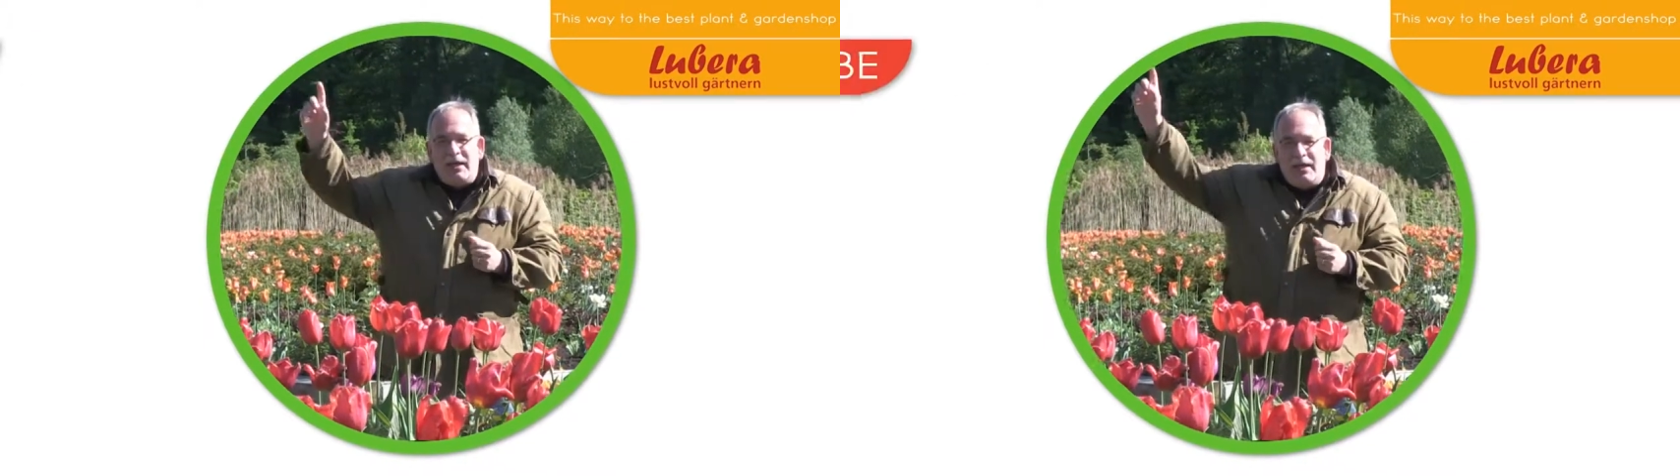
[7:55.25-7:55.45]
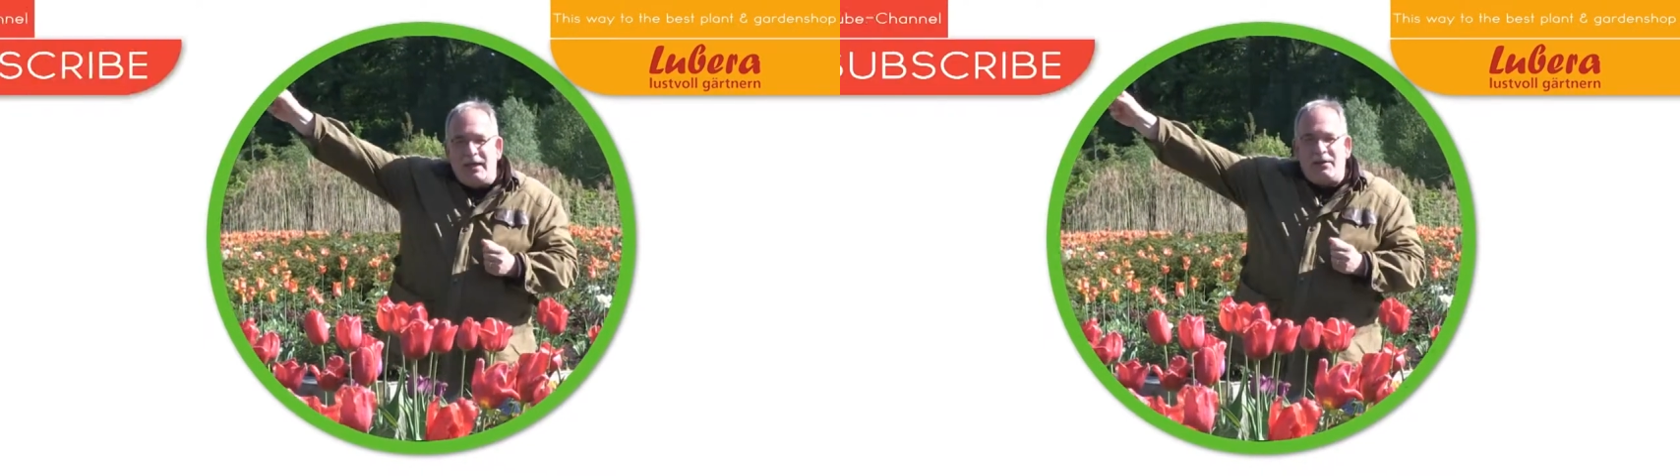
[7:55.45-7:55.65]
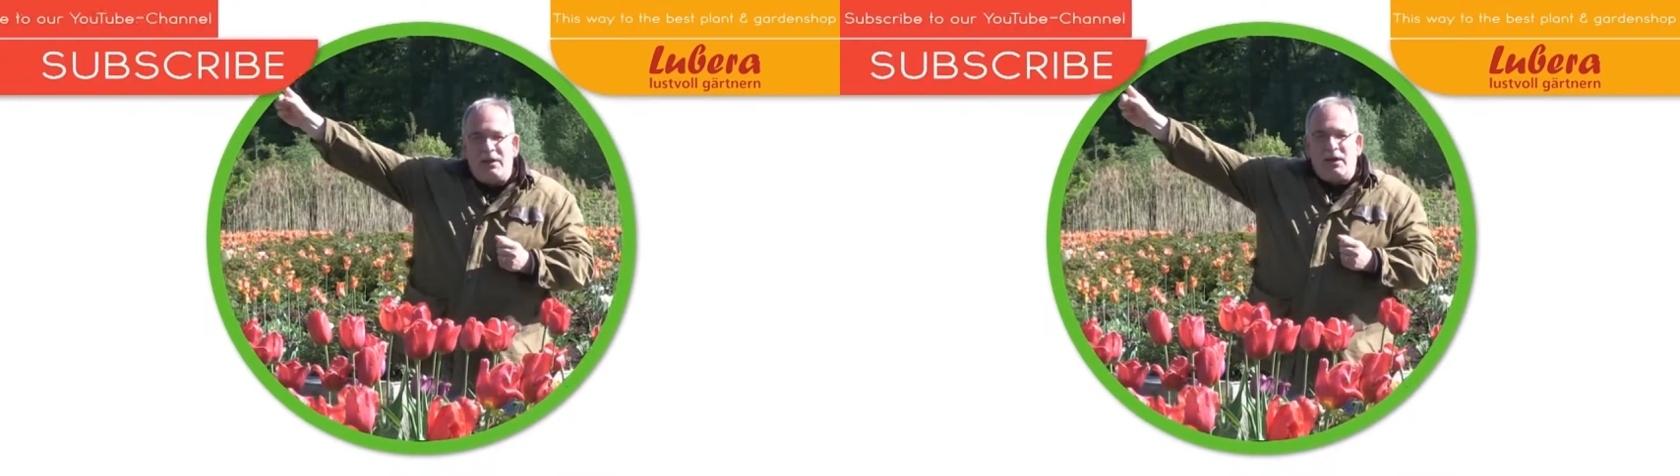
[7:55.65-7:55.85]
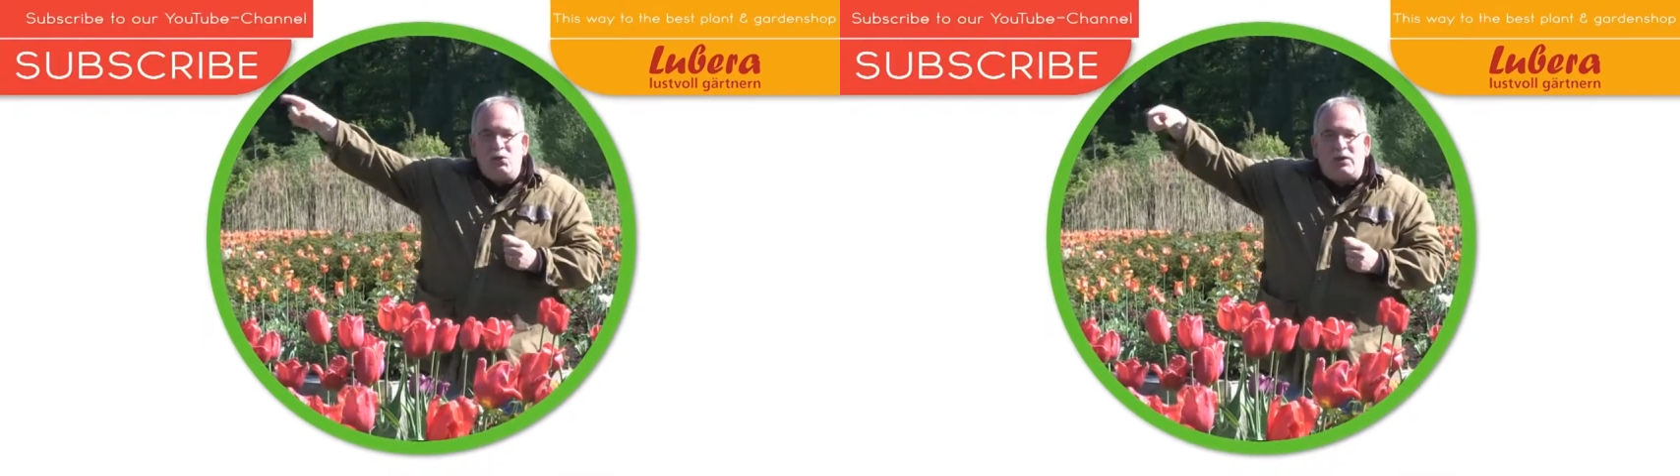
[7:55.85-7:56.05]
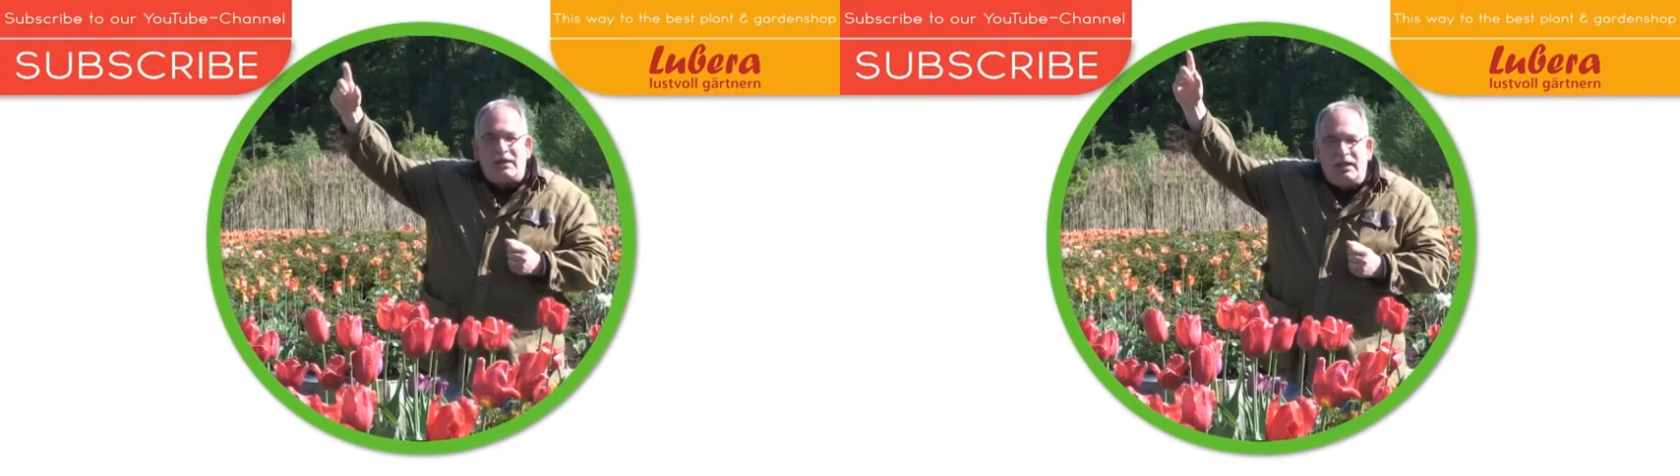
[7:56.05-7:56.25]
Here
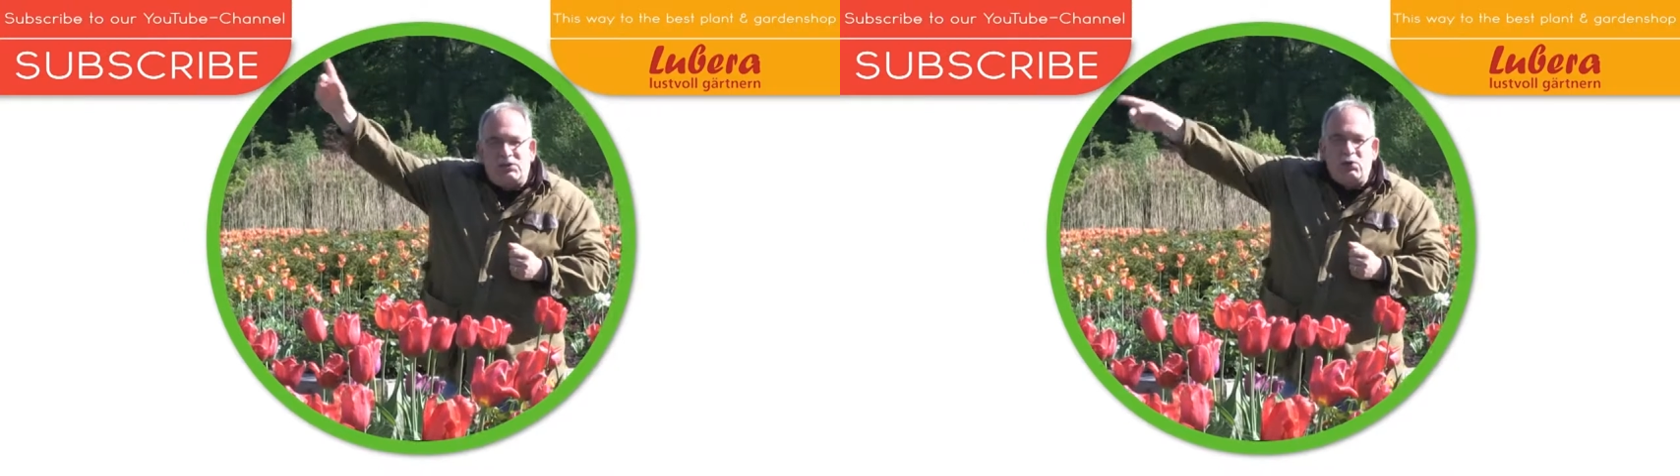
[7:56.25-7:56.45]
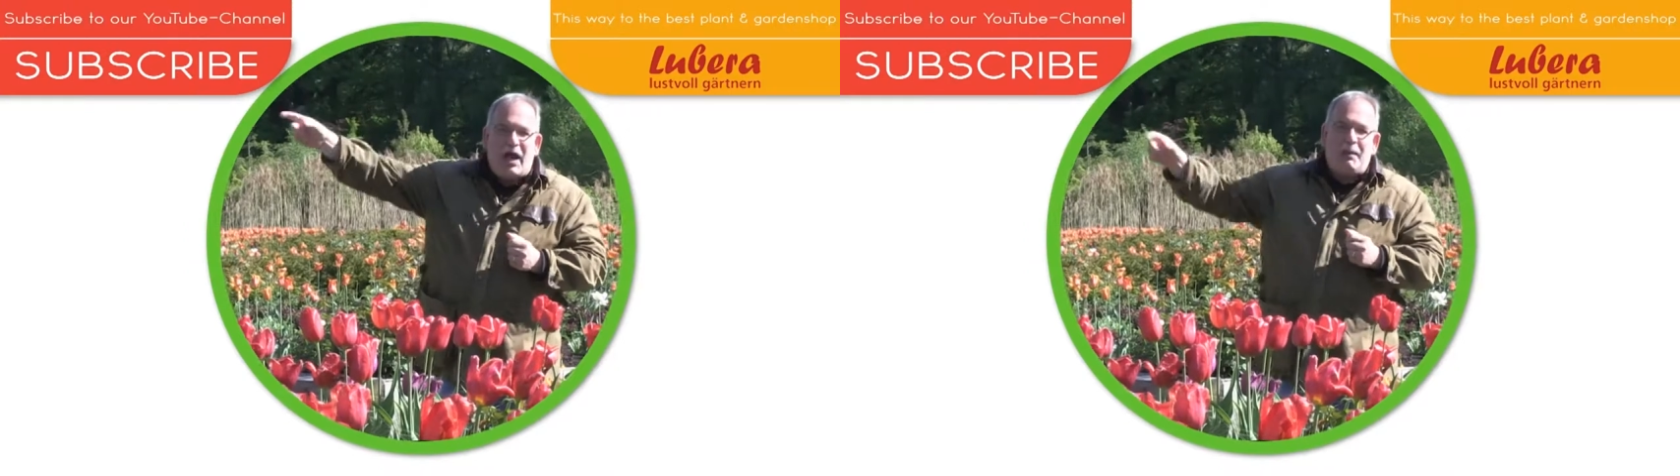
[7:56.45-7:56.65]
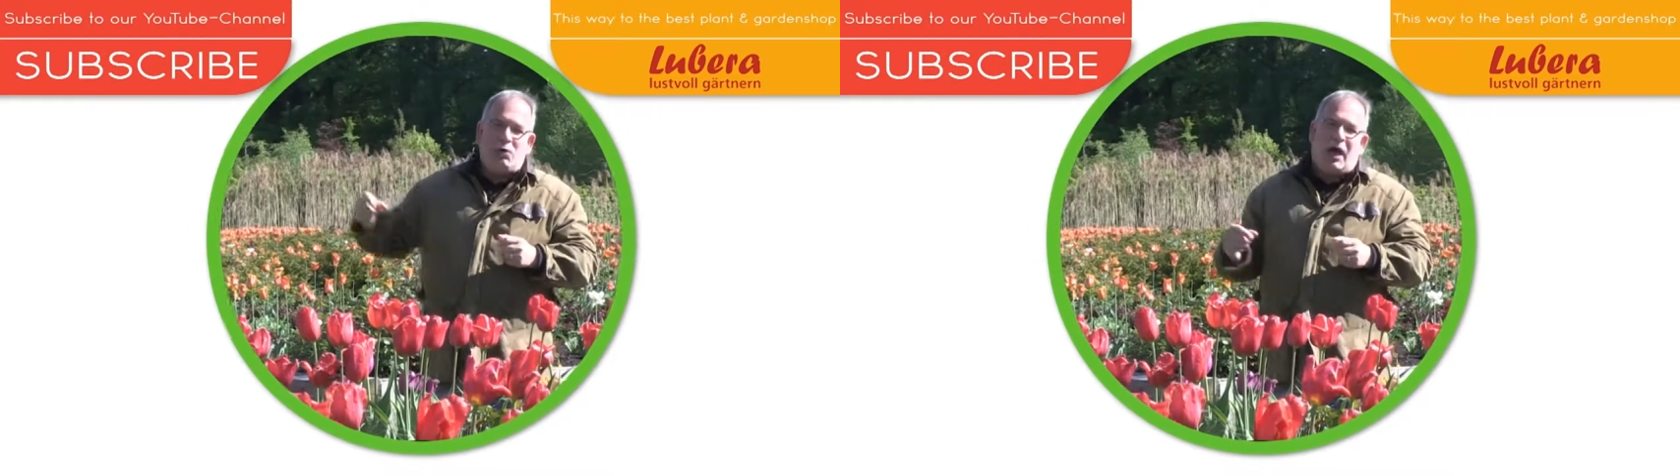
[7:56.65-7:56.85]
you can subscribe